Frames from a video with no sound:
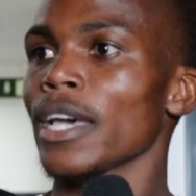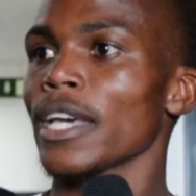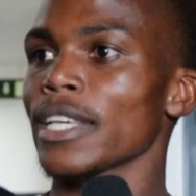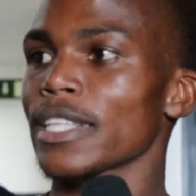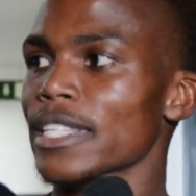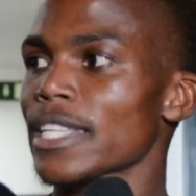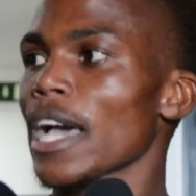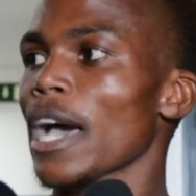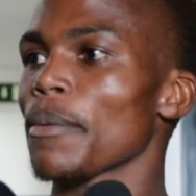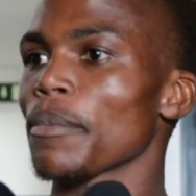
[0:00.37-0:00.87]

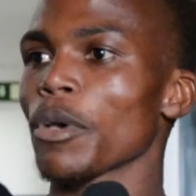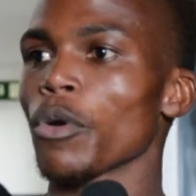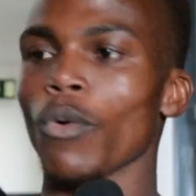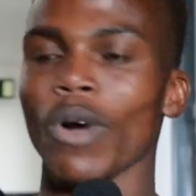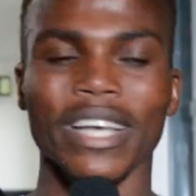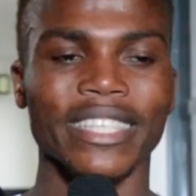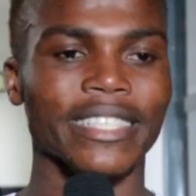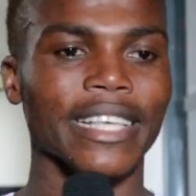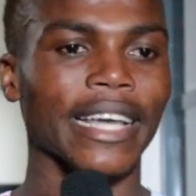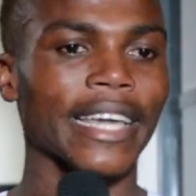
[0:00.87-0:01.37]
He's coming
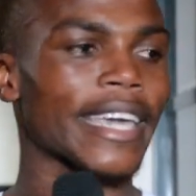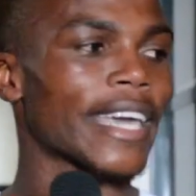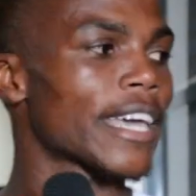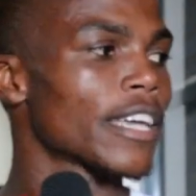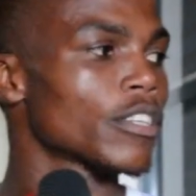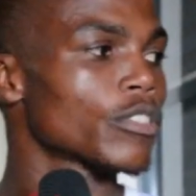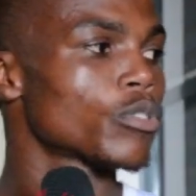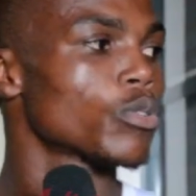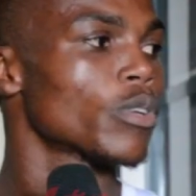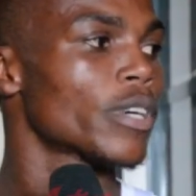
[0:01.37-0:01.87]
once
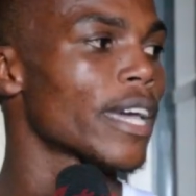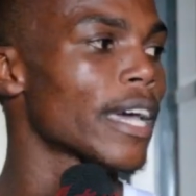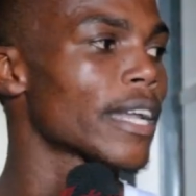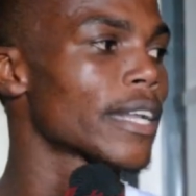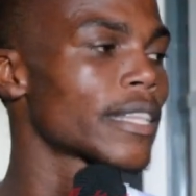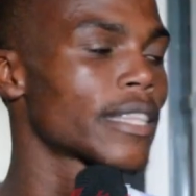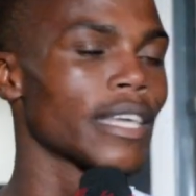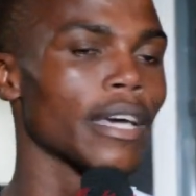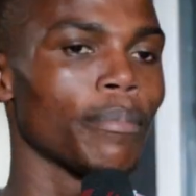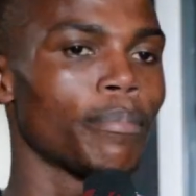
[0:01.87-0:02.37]
again to
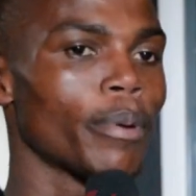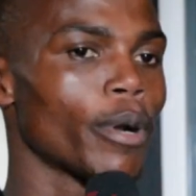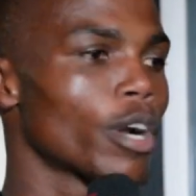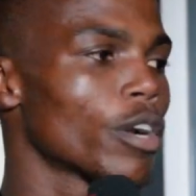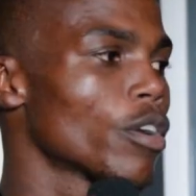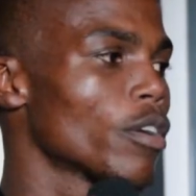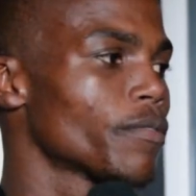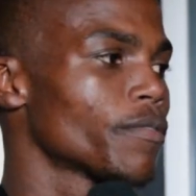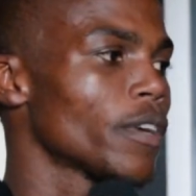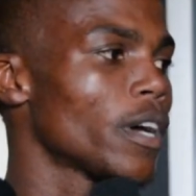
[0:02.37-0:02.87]
get the
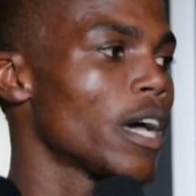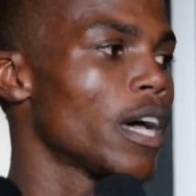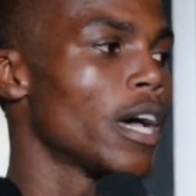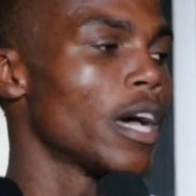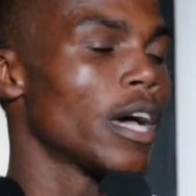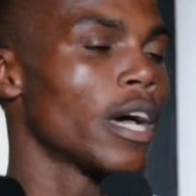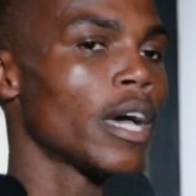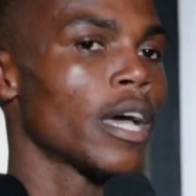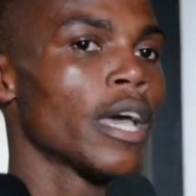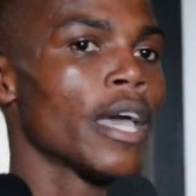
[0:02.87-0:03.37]
bird of
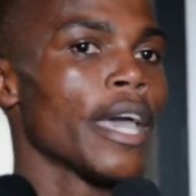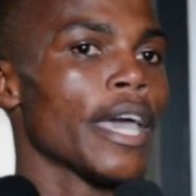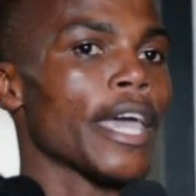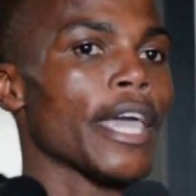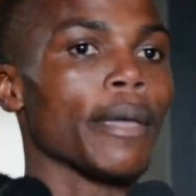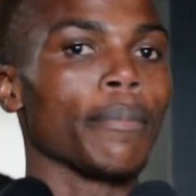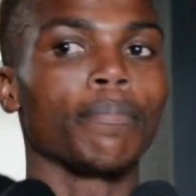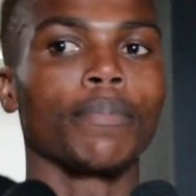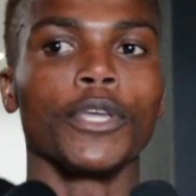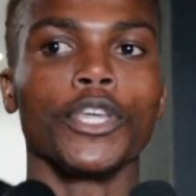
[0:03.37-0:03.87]

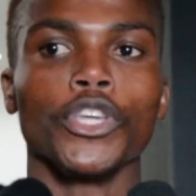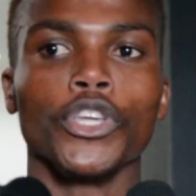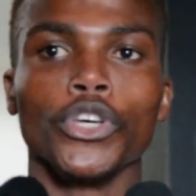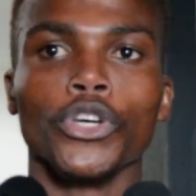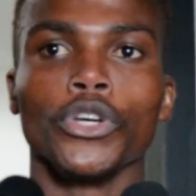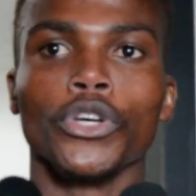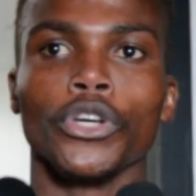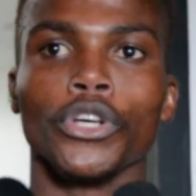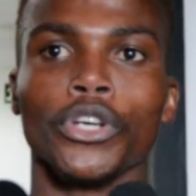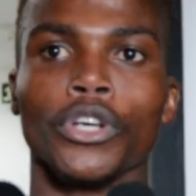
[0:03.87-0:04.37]

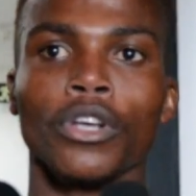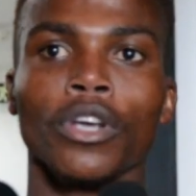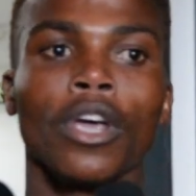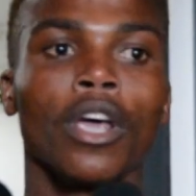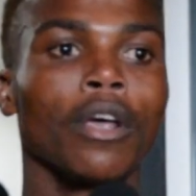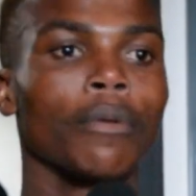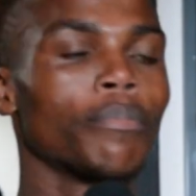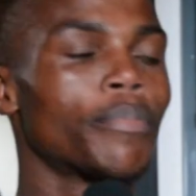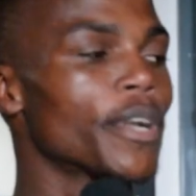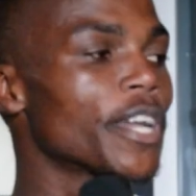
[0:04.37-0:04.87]
ABU,
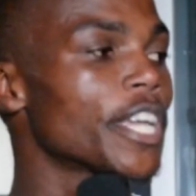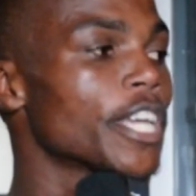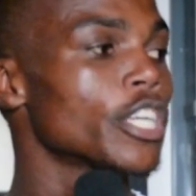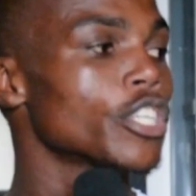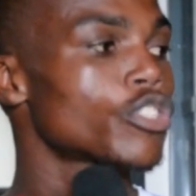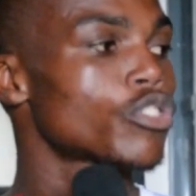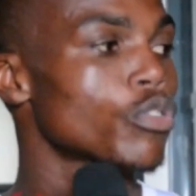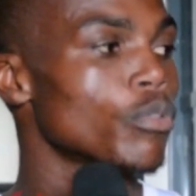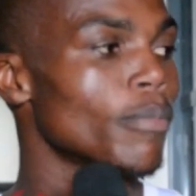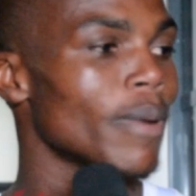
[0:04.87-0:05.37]

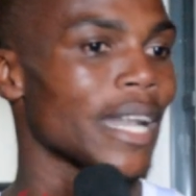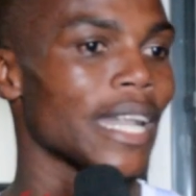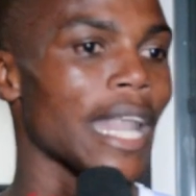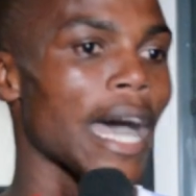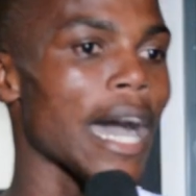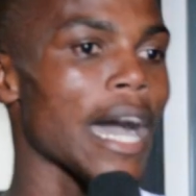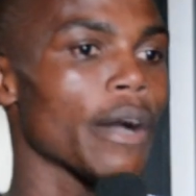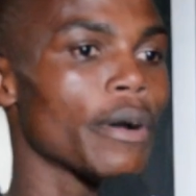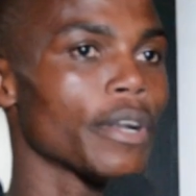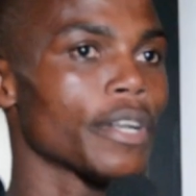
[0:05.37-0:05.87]
bringing to
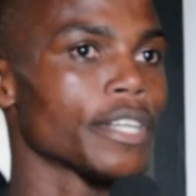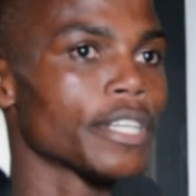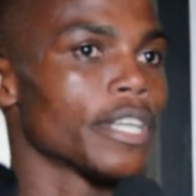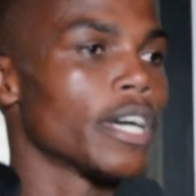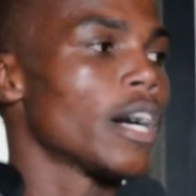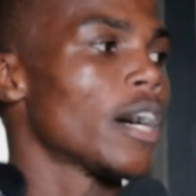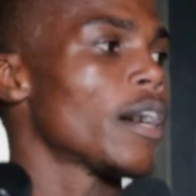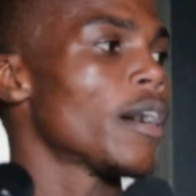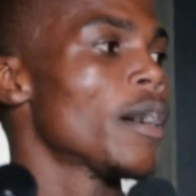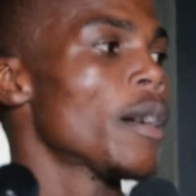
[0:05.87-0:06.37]

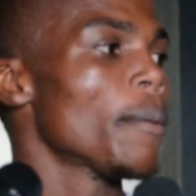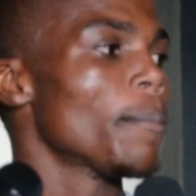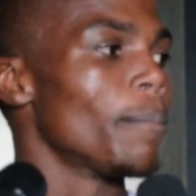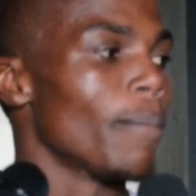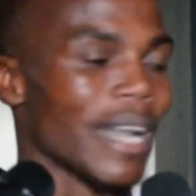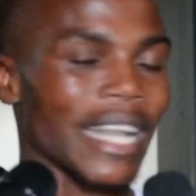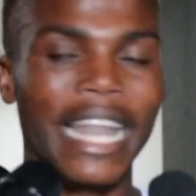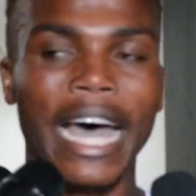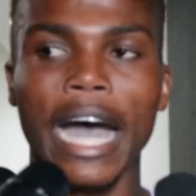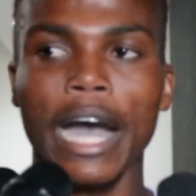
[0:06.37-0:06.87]

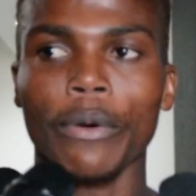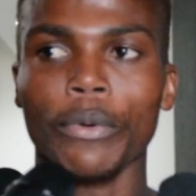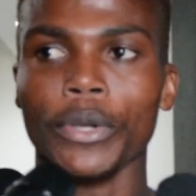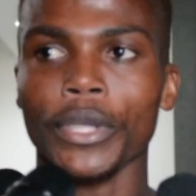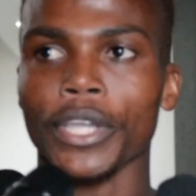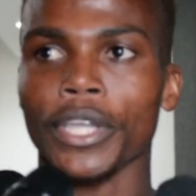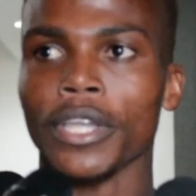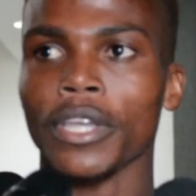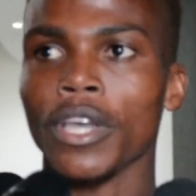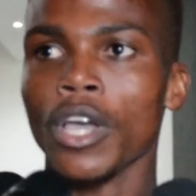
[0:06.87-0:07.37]

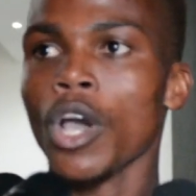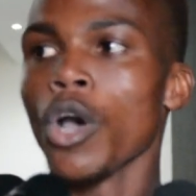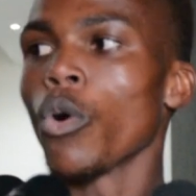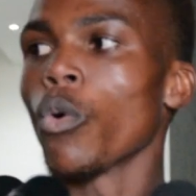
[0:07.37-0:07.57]
Malawi.